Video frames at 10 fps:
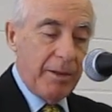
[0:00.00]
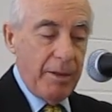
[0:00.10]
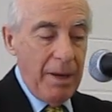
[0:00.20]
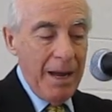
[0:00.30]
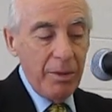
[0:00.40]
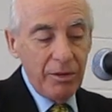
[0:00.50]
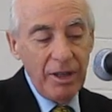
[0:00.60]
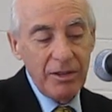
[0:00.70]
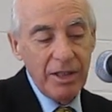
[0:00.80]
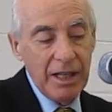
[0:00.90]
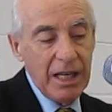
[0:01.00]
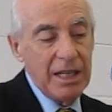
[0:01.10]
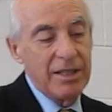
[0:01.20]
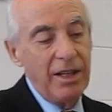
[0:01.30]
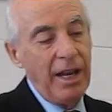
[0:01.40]
the Bible says that
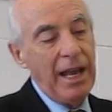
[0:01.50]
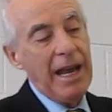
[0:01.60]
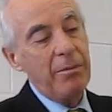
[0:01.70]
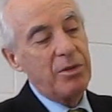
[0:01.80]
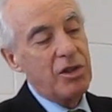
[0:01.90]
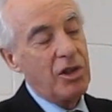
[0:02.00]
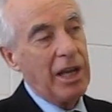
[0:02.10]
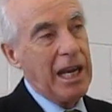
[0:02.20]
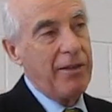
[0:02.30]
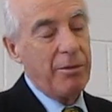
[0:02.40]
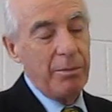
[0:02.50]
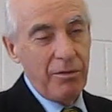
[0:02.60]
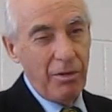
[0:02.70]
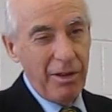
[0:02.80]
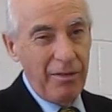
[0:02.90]
he's the lamb slain from
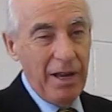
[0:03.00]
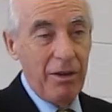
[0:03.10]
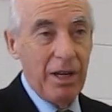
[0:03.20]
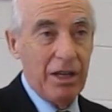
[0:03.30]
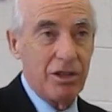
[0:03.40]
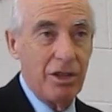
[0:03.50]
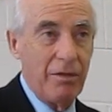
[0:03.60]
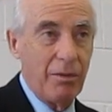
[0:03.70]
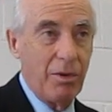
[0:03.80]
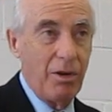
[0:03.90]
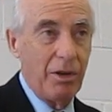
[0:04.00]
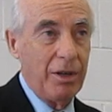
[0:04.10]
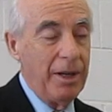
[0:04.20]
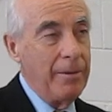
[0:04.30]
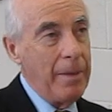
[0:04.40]
before the foundation of the
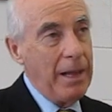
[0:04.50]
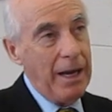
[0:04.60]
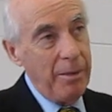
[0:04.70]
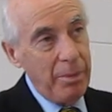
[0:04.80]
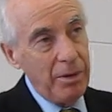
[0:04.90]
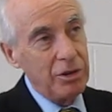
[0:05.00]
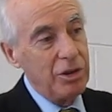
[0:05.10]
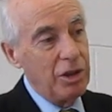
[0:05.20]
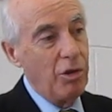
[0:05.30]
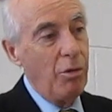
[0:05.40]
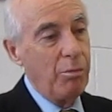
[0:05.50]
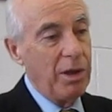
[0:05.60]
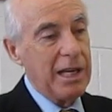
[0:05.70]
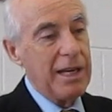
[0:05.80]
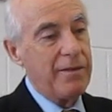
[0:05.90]
world. I personally don't
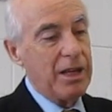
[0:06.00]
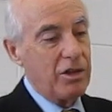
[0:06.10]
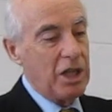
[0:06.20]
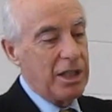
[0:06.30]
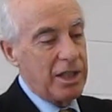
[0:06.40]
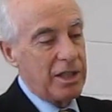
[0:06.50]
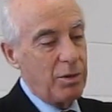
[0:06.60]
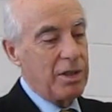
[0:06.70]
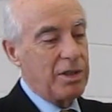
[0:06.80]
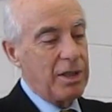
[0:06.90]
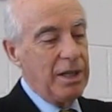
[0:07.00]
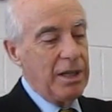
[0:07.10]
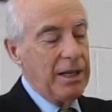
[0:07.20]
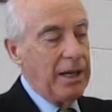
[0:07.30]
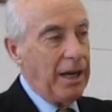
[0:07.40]
believe that Jesus was
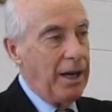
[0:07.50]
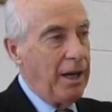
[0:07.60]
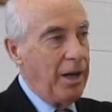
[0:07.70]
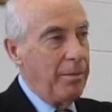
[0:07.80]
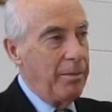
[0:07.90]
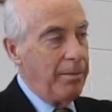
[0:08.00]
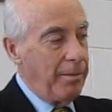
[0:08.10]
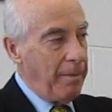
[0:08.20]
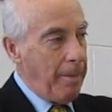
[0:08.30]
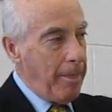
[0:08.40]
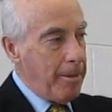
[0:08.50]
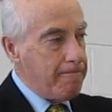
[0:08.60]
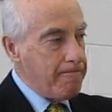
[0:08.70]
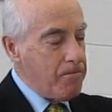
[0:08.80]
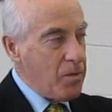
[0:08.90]
um,
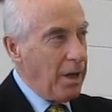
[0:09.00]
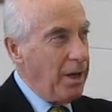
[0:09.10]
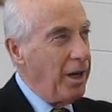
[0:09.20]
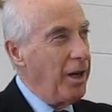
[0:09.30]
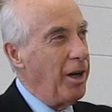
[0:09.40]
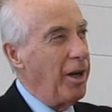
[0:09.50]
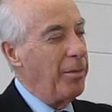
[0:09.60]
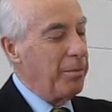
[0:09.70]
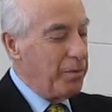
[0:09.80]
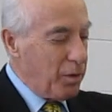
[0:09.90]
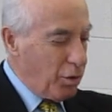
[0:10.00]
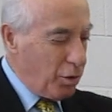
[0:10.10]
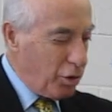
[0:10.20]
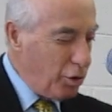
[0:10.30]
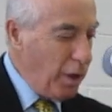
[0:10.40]
uh,
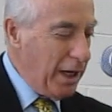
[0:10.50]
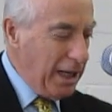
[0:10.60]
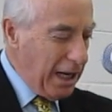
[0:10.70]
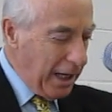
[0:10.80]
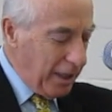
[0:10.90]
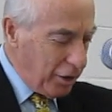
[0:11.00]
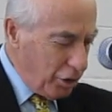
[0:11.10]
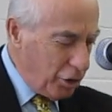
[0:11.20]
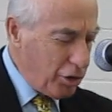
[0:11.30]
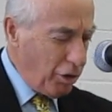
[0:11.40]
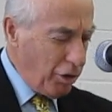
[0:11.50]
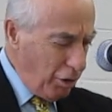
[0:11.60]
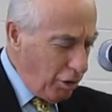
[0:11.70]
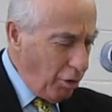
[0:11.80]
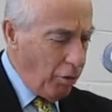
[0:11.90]
sweating and
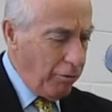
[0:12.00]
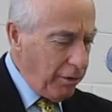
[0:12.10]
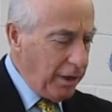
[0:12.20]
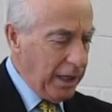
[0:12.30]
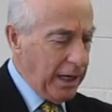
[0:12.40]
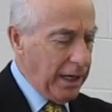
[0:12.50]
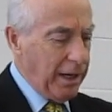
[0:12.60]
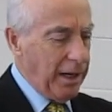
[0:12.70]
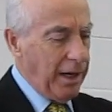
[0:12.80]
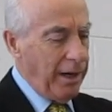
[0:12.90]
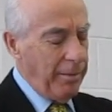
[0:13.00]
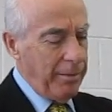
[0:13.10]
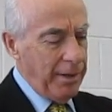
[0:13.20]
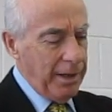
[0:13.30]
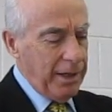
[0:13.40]
concerned over the. Uh,
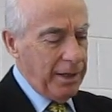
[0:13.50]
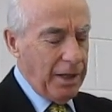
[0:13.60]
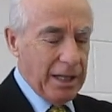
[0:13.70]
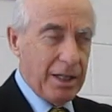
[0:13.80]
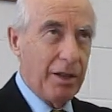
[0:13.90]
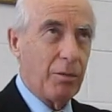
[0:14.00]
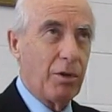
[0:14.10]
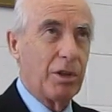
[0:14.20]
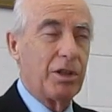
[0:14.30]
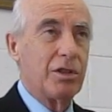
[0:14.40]
that's not the word